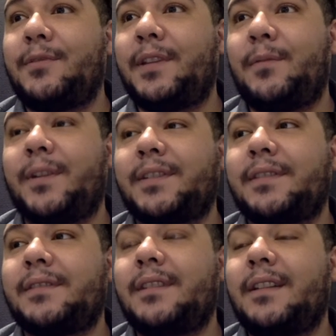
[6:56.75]
He
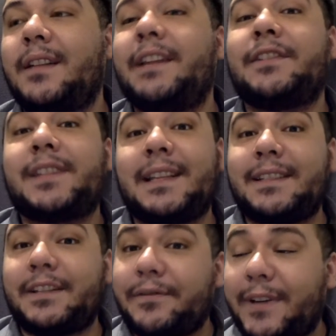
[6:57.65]
understands
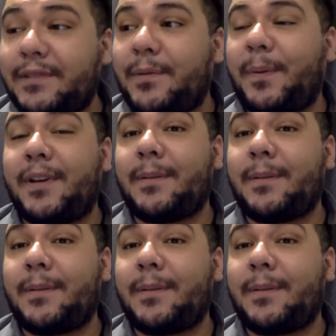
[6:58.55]
that his friends were put